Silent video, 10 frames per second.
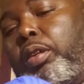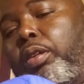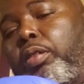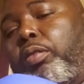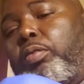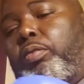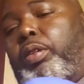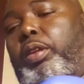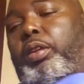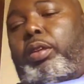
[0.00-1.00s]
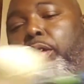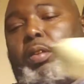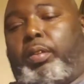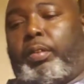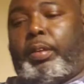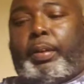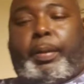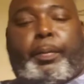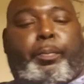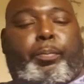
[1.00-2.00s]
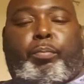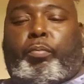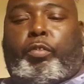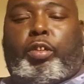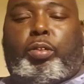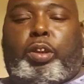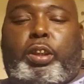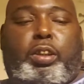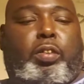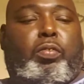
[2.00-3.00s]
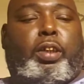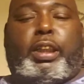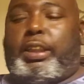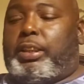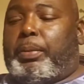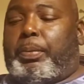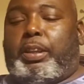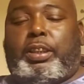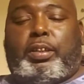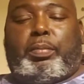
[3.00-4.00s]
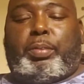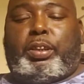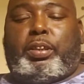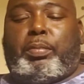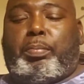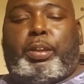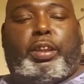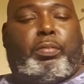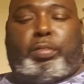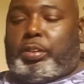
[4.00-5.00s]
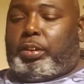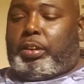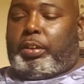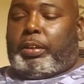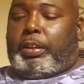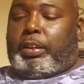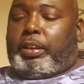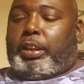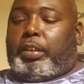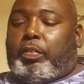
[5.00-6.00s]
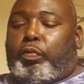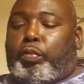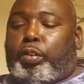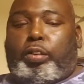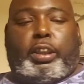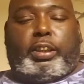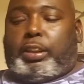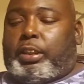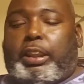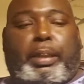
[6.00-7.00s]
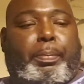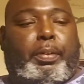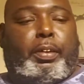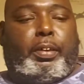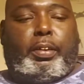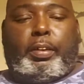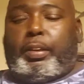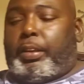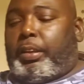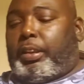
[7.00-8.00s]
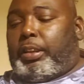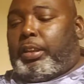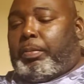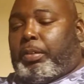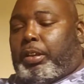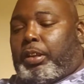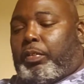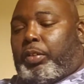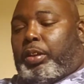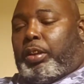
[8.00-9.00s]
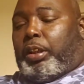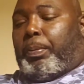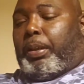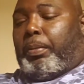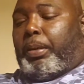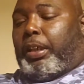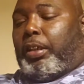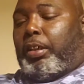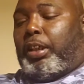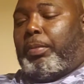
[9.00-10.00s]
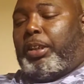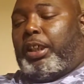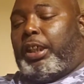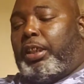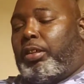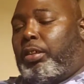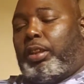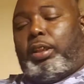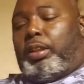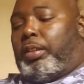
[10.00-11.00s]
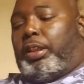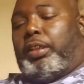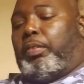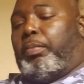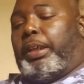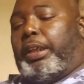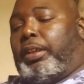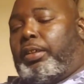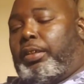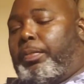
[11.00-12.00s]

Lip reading: Already. Oh, these gonna rise up, and these gonna be some big ones. They're gonna roll out the top of there. I'm gonna love it. They probably all come together. It don't matter.